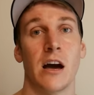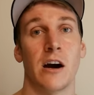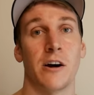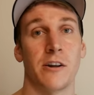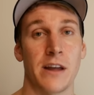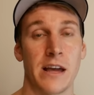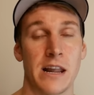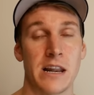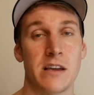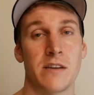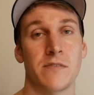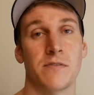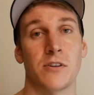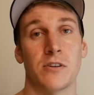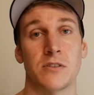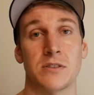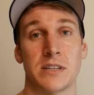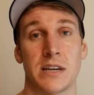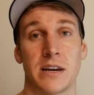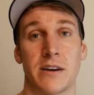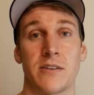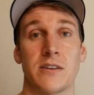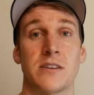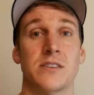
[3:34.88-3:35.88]
on any of those
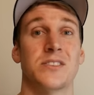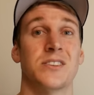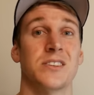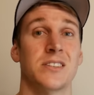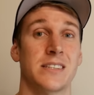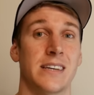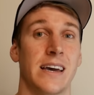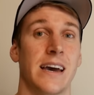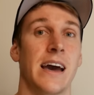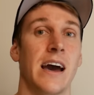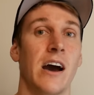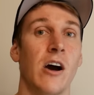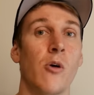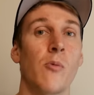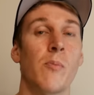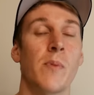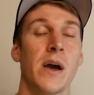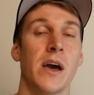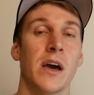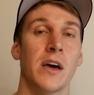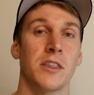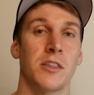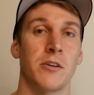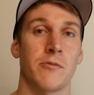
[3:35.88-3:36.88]
areas just to help
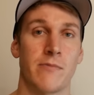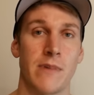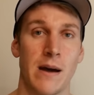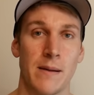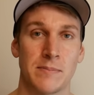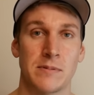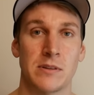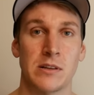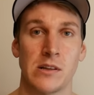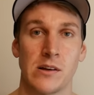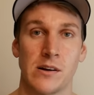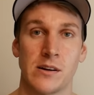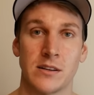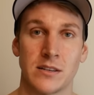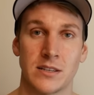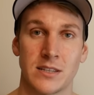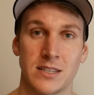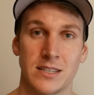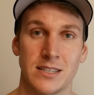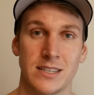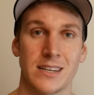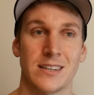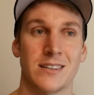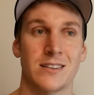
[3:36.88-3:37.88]
the Raptor Liner
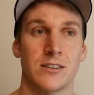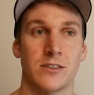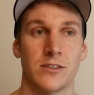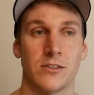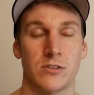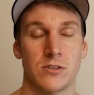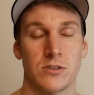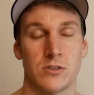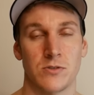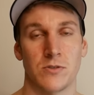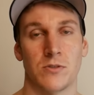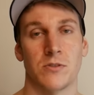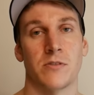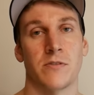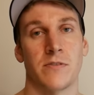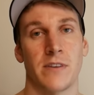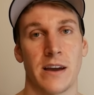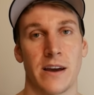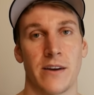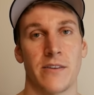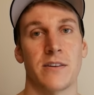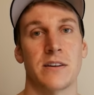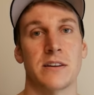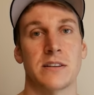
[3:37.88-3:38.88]
stick to those sort of
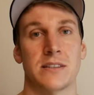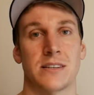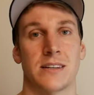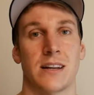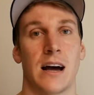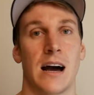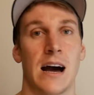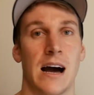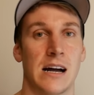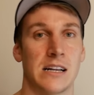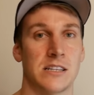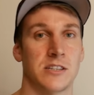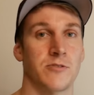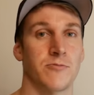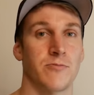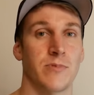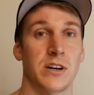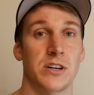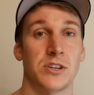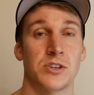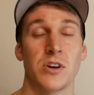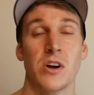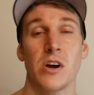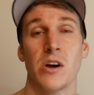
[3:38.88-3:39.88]
areas that are hard to
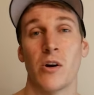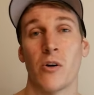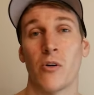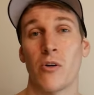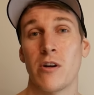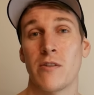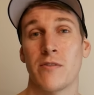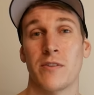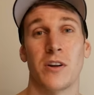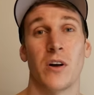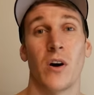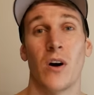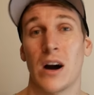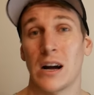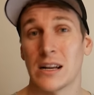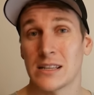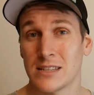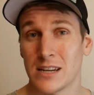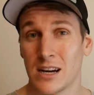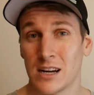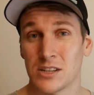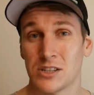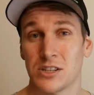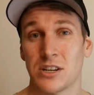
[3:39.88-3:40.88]
reach or even high
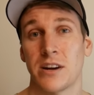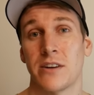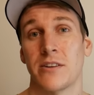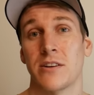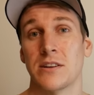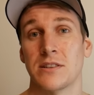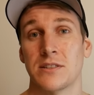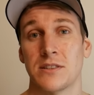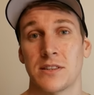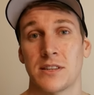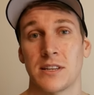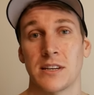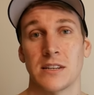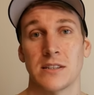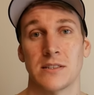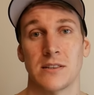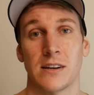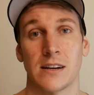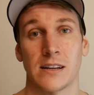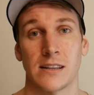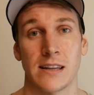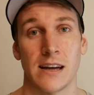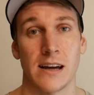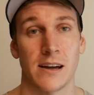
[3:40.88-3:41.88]
touch areas and things
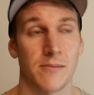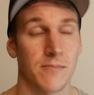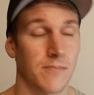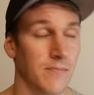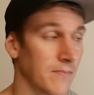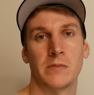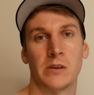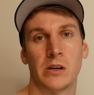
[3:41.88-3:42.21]
like that.